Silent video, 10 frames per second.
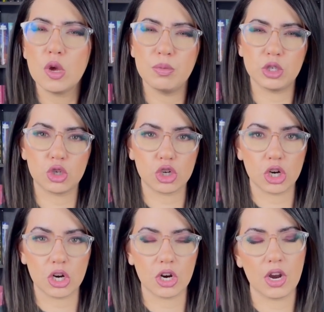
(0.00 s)

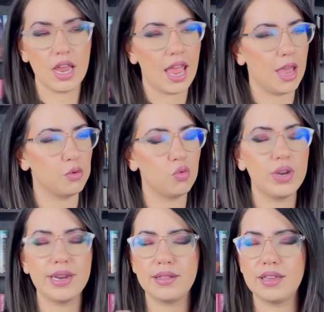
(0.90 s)
mature and
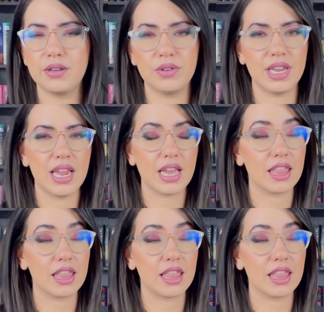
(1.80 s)
really unique,